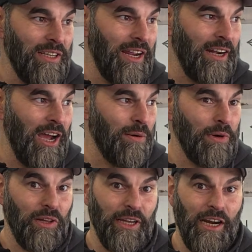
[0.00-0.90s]
it's at now,
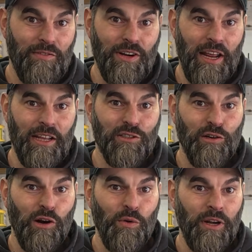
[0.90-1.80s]
but like every day it's
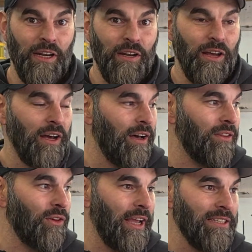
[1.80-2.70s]
growing. And
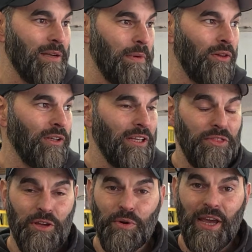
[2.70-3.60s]
the last time I looked, I
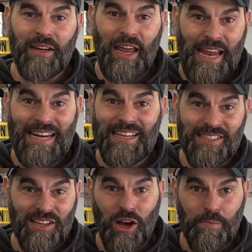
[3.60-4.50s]
think we had 80
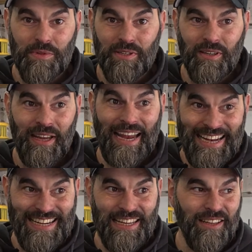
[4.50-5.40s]
subs,
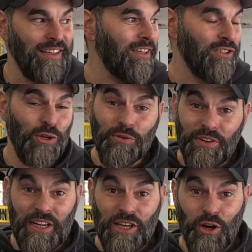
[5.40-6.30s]
80 in 2
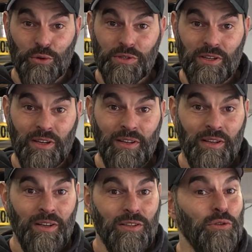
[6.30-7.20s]
videos.
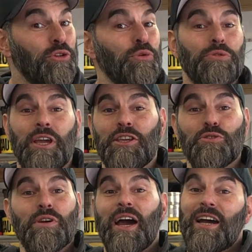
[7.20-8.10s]
So dude, thank
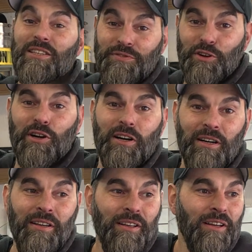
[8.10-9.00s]
you guys
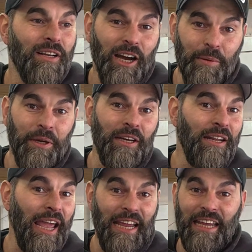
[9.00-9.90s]
for
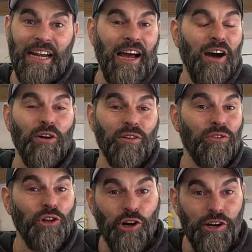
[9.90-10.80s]
coming, hanging
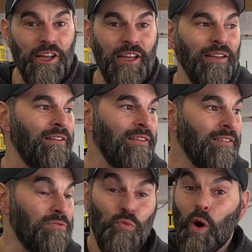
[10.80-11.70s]
out, learning,
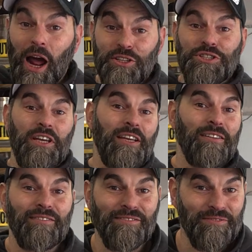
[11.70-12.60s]

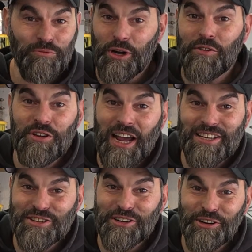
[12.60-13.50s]
watching, whatever you
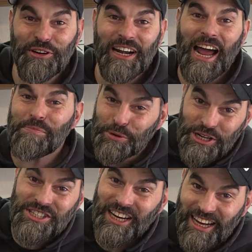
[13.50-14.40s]
guys are doing. I
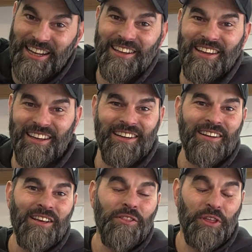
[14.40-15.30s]
appreciate it.
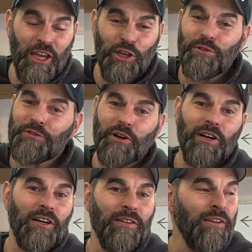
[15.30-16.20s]
And thank you
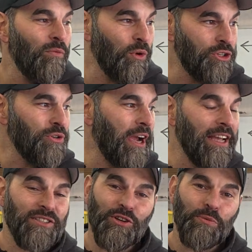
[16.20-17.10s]
for what you
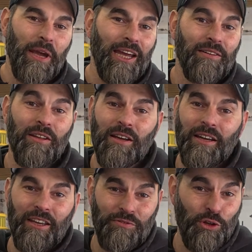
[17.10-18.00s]
guys do, man.
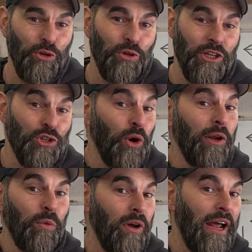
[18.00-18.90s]
If you
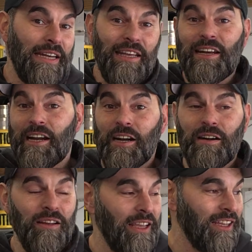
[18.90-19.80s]
enjoyed what I did
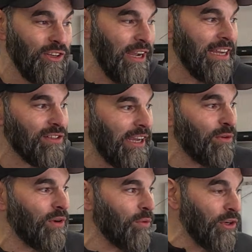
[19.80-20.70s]
here and you guys
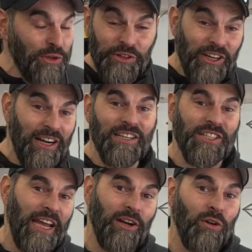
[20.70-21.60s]
like what we're doing here on the
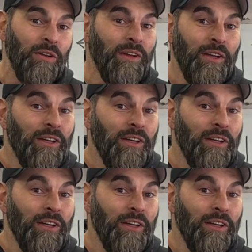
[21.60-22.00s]
channel,